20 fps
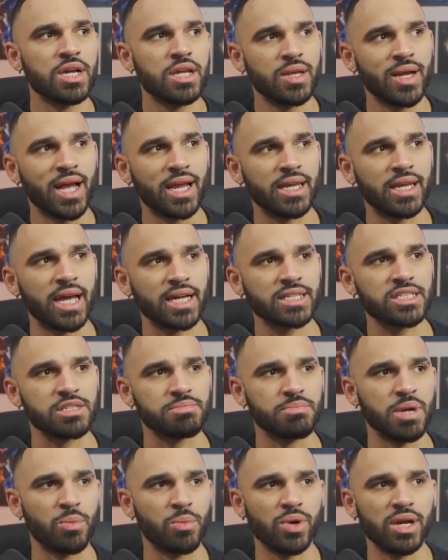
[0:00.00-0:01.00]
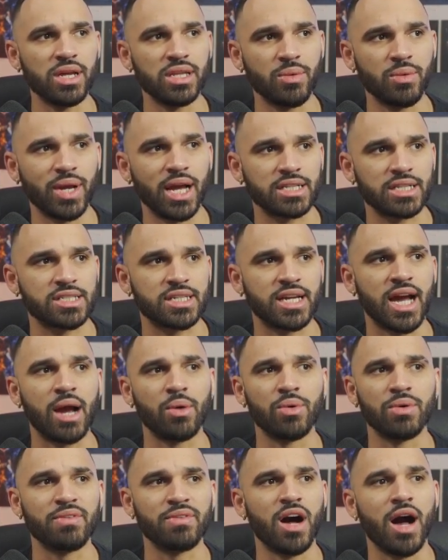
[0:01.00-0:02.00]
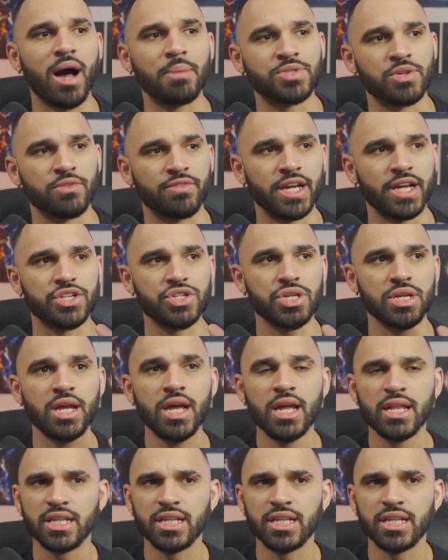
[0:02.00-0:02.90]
You got Nexus Memory, got Skyrift Observation.